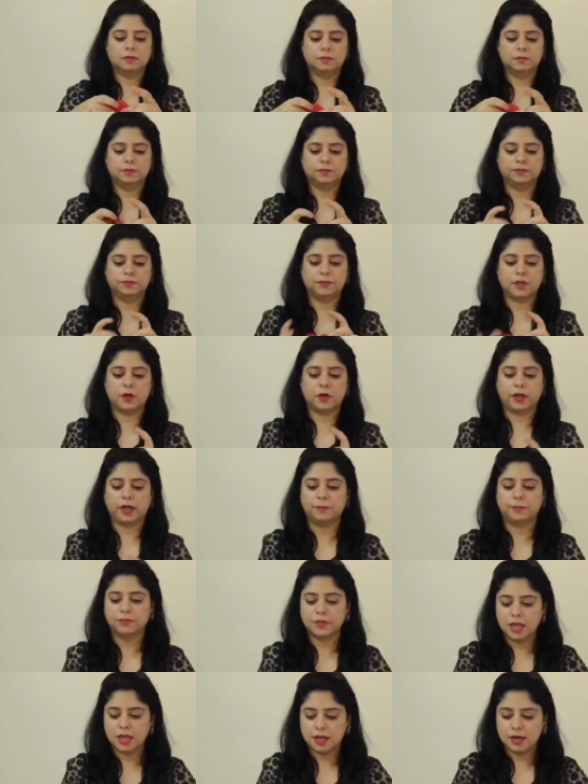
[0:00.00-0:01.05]
Okay,
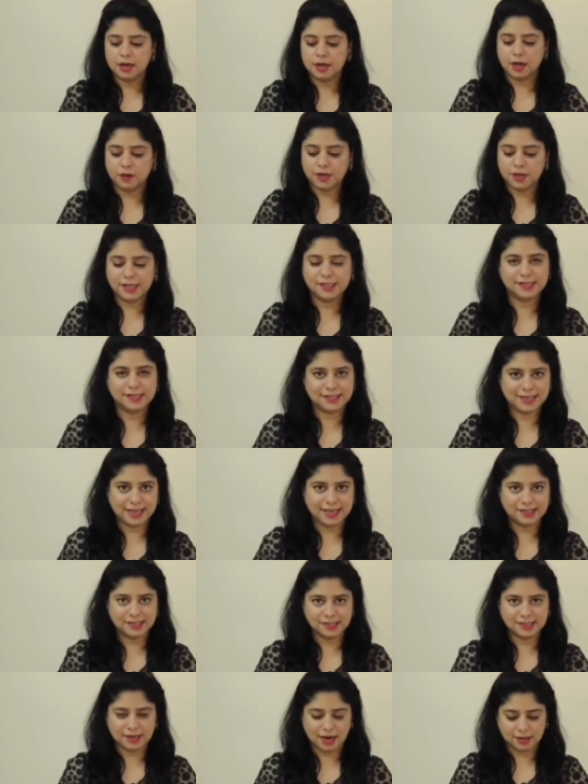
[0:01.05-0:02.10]
now let's get
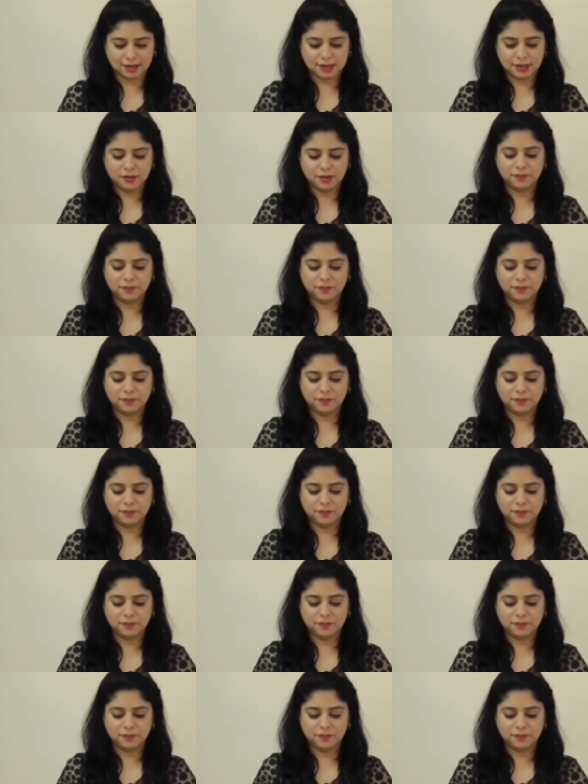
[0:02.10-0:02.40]
started with the